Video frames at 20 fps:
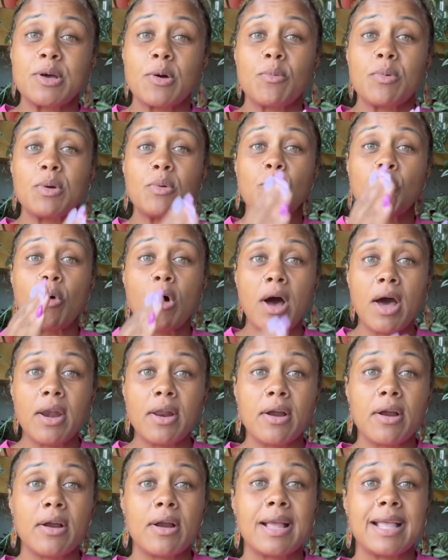when
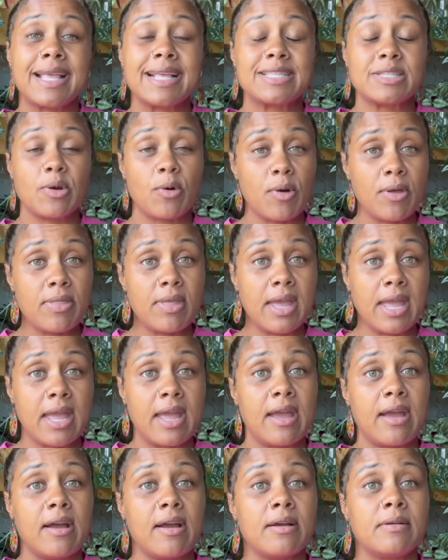water gets on the
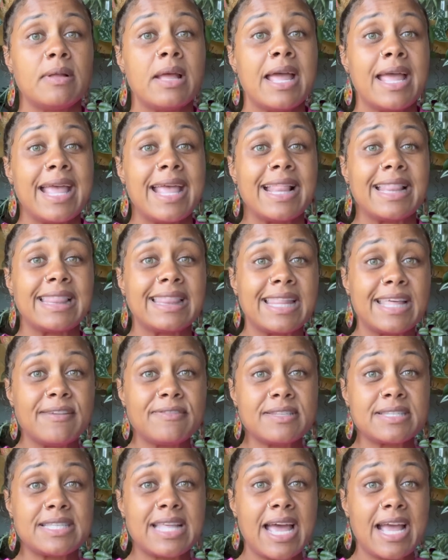hair, it
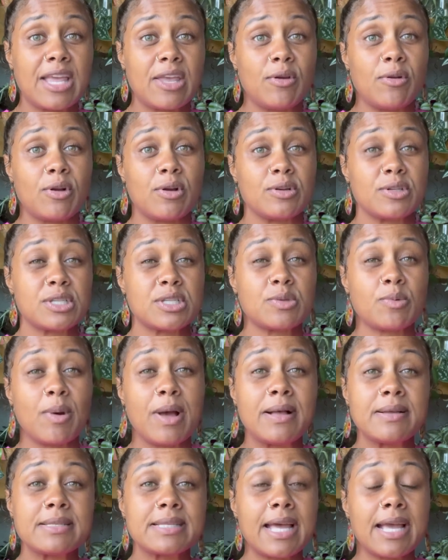lifts that cuticle,
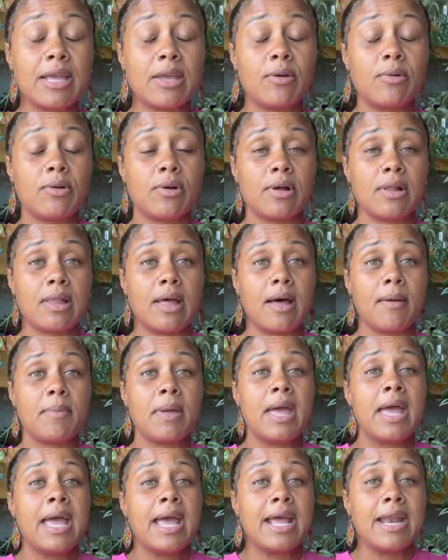swells that cuticle up,
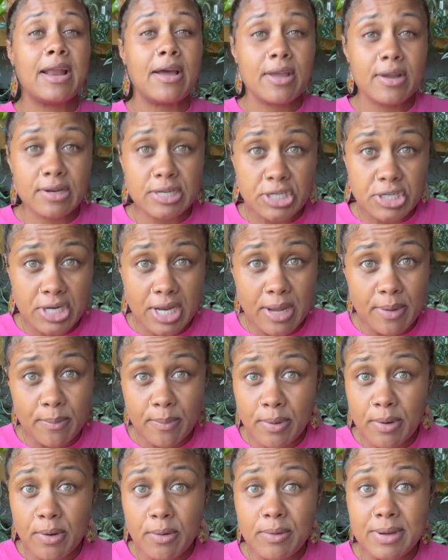and now your
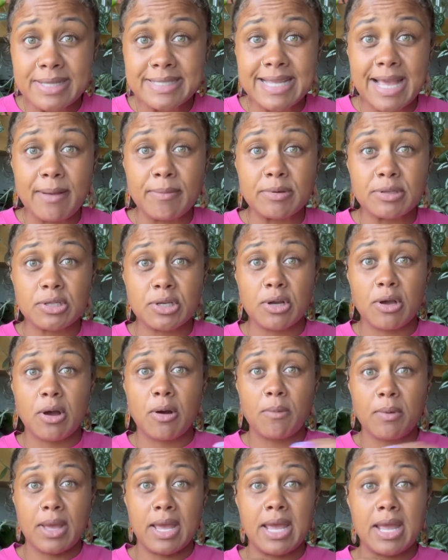shampoo is able to
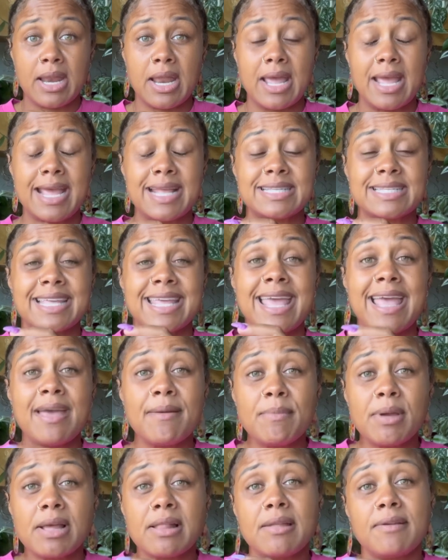go in. It's
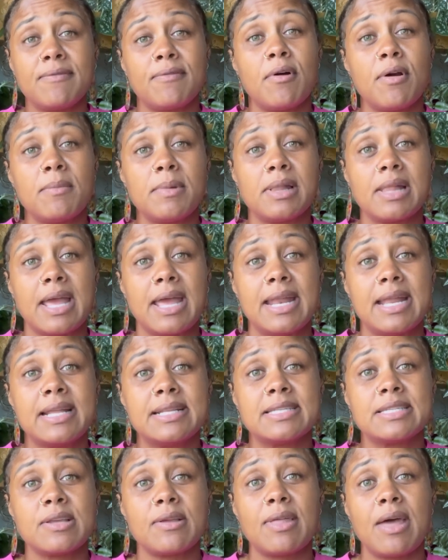chemically
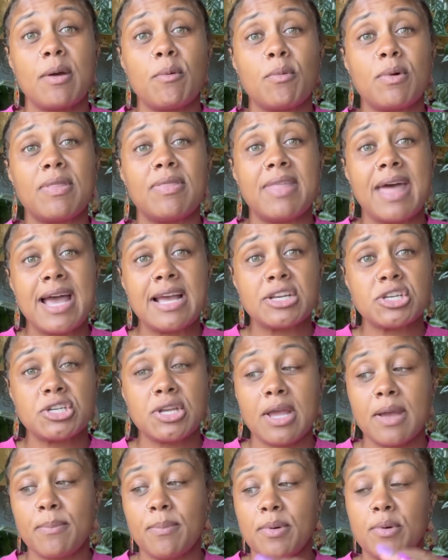formulated so that when that
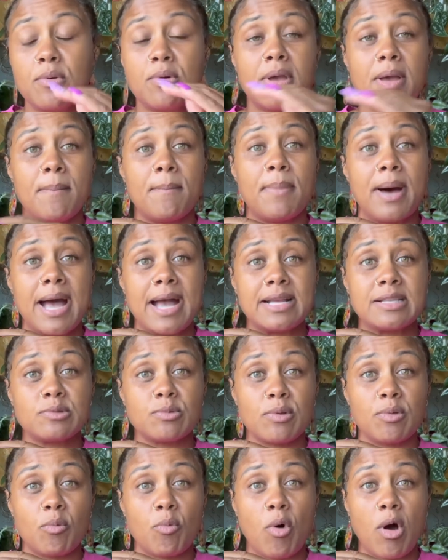shampoo combines
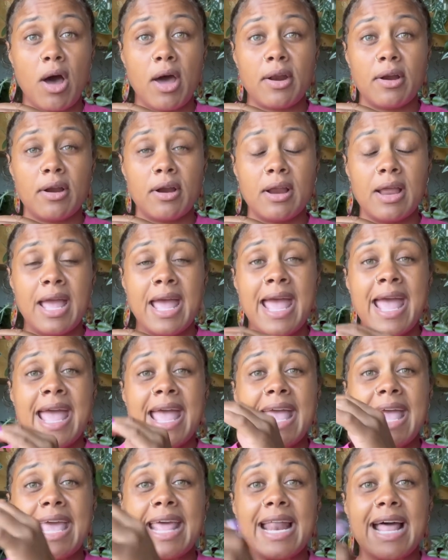with water,
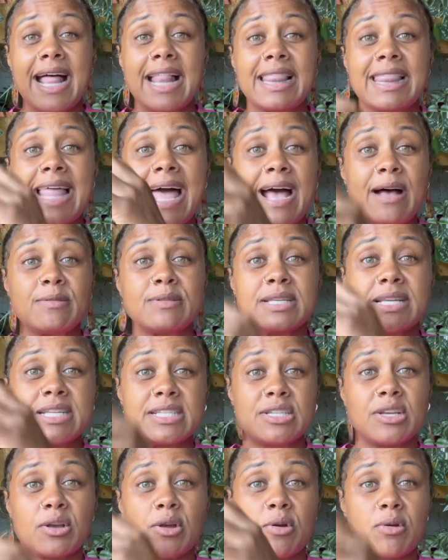it allows
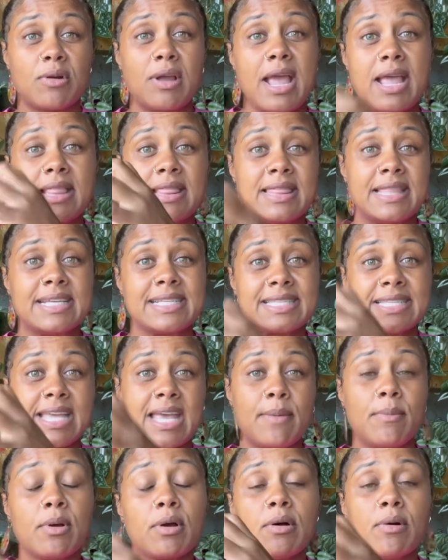it to create this
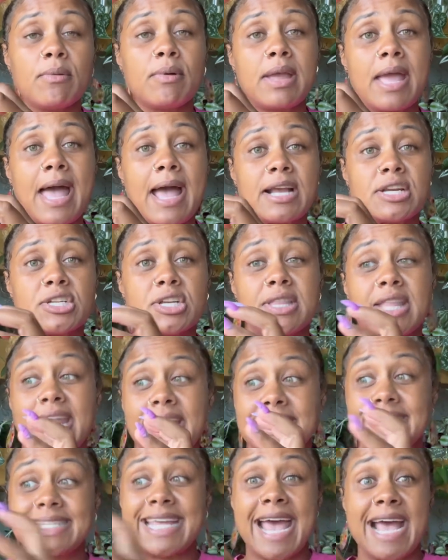chemical reaction that
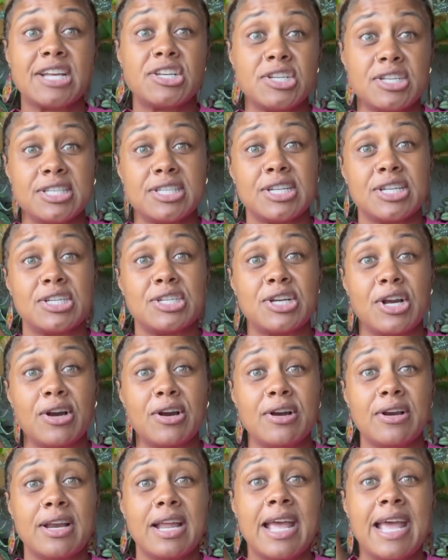attaches to
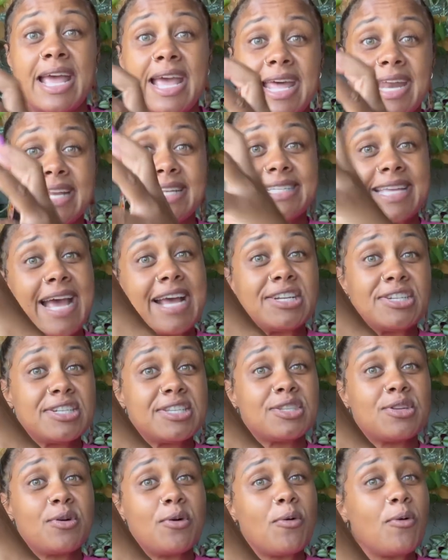dirt and
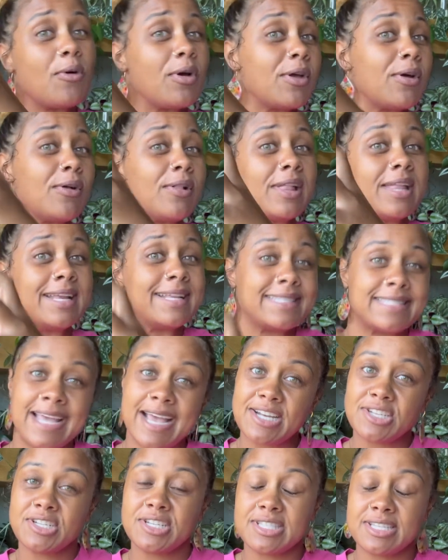attaches to oil and
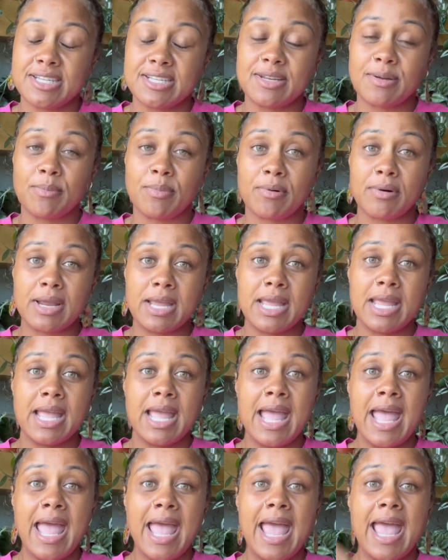attaches to debris
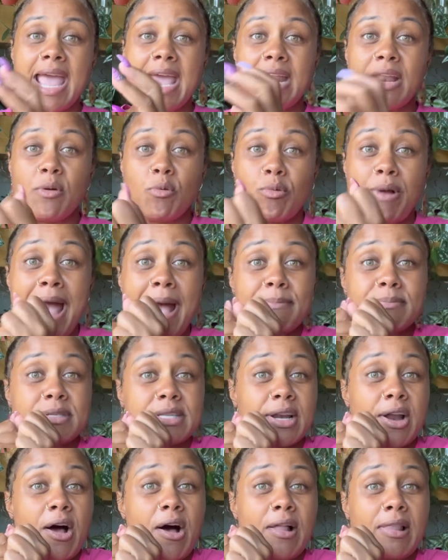and wraps
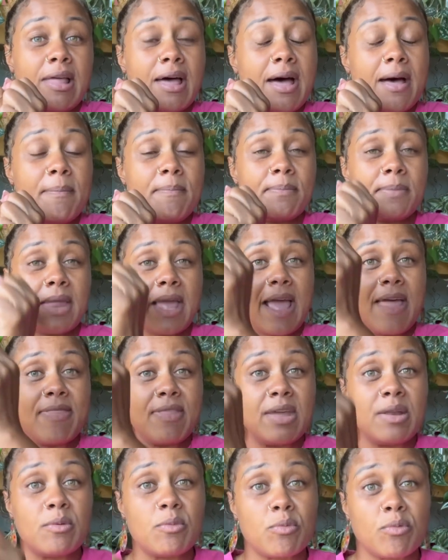it all up and
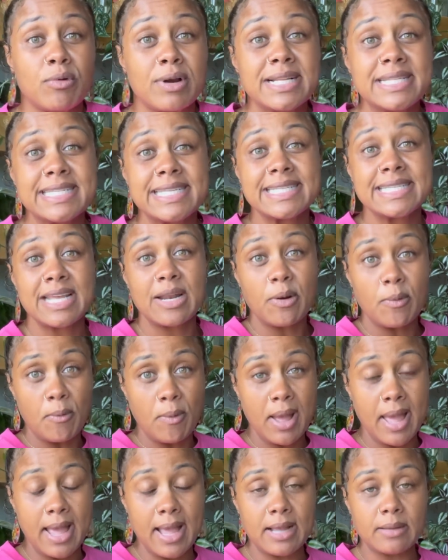then rinses it
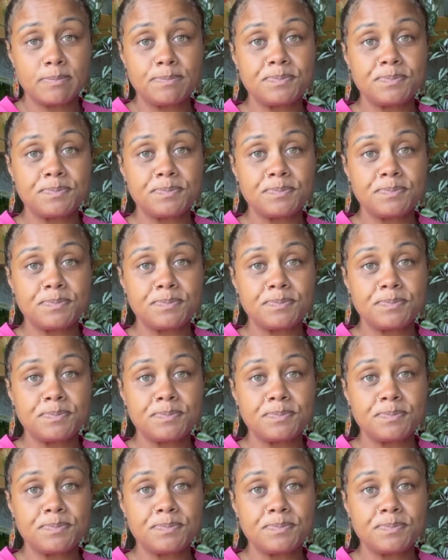away.